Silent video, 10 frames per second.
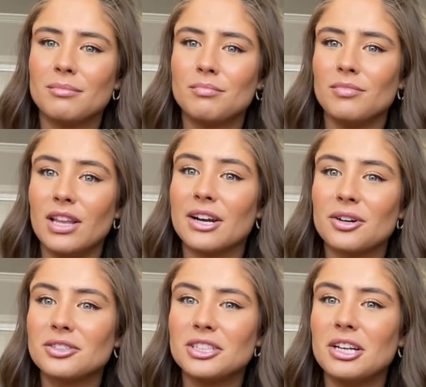
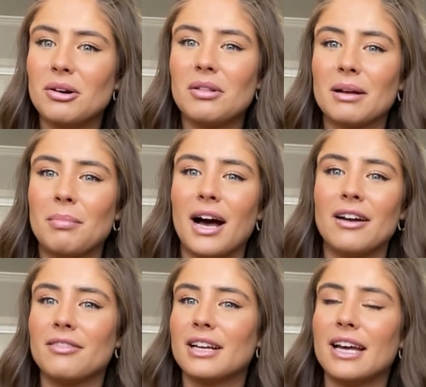litters, you know, like
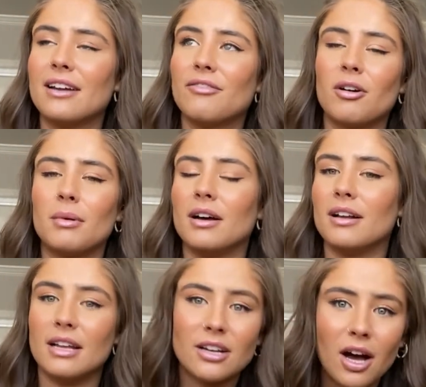get from an
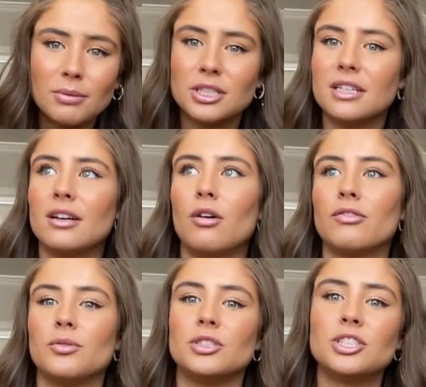adoption, go
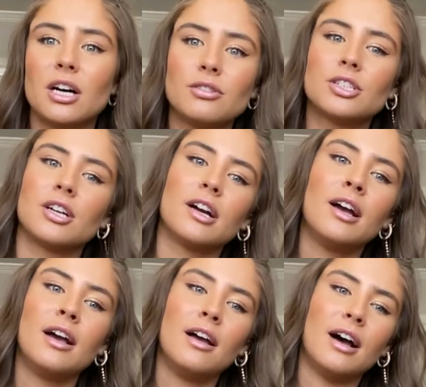to a shelter.
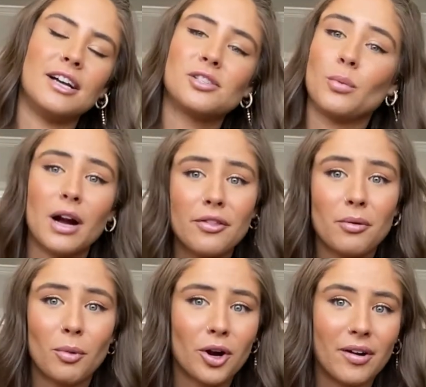I swear they're
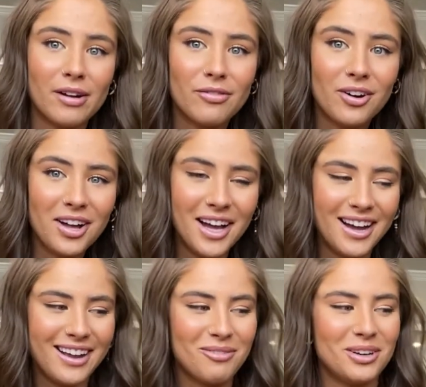more grateful
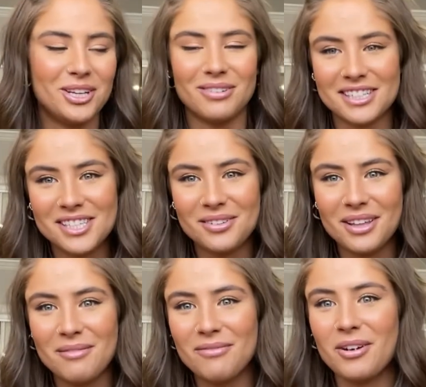when you rescue
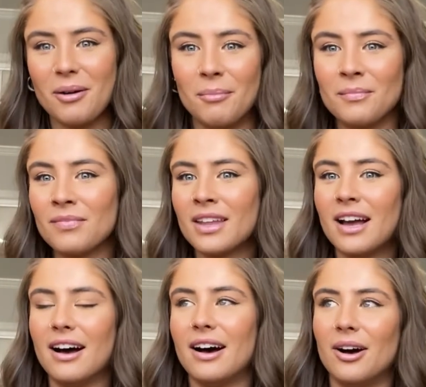them from
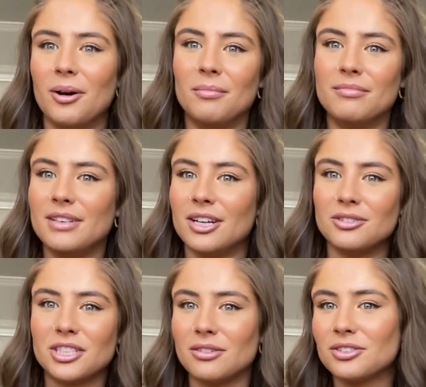you know,
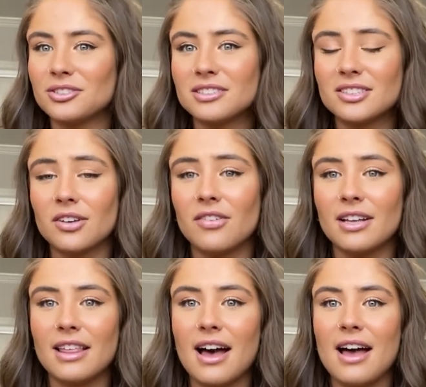shelters and stuff like
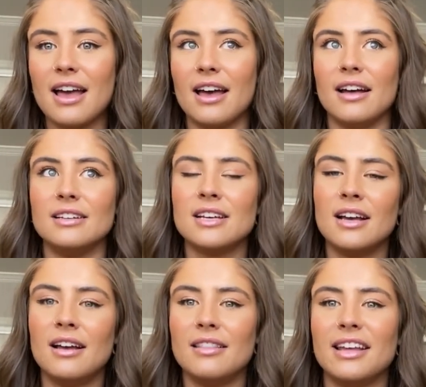that, and
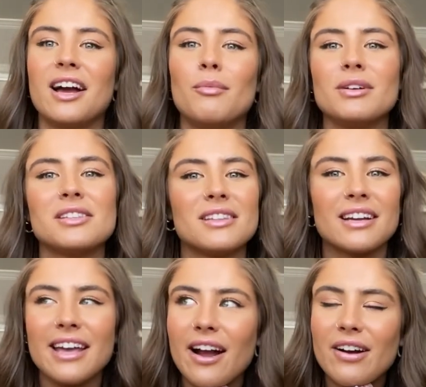they come with
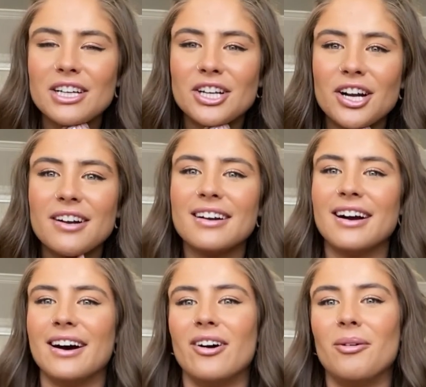character.
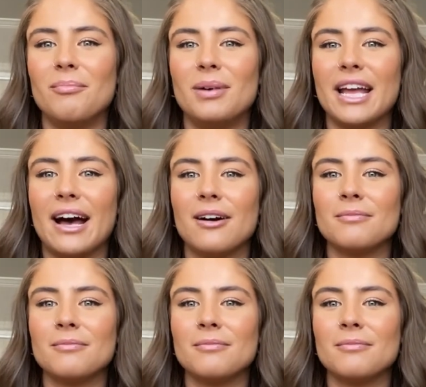But yeah,